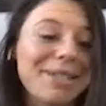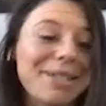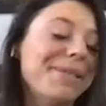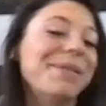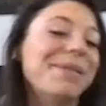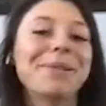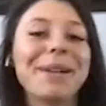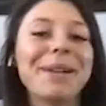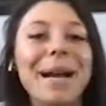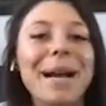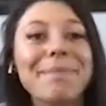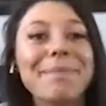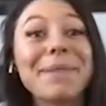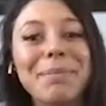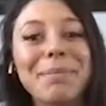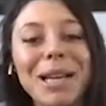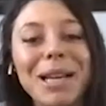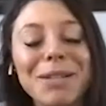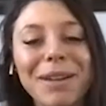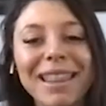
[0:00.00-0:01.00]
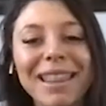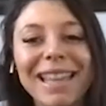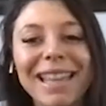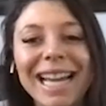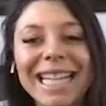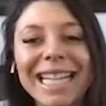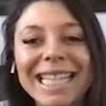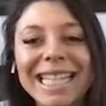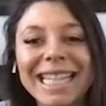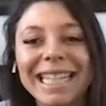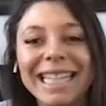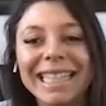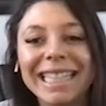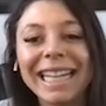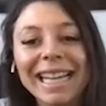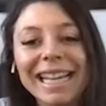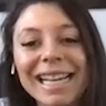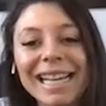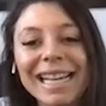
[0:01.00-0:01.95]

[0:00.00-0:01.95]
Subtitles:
to spend with us and